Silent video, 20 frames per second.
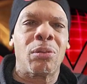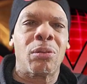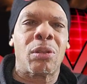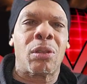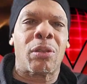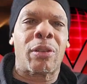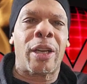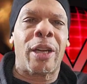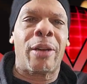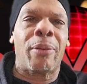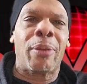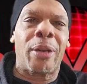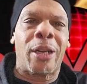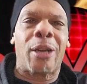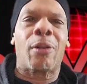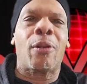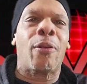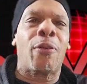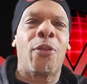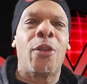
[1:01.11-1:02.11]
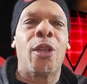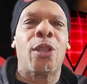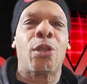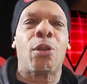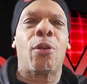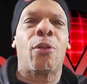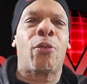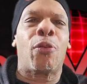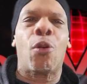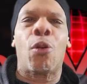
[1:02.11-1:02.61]
Okay, we're not gonna feed
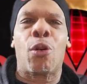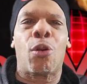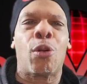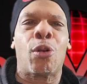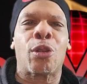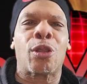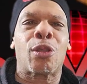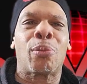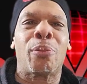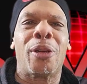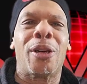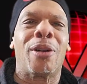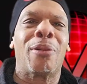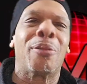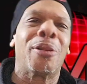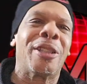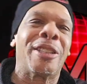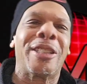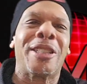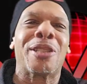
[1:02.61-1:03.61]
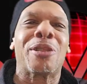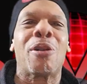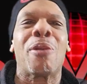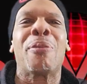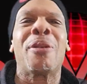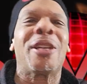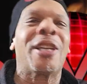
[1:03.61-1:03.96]
you a four course meal, but there's gonna be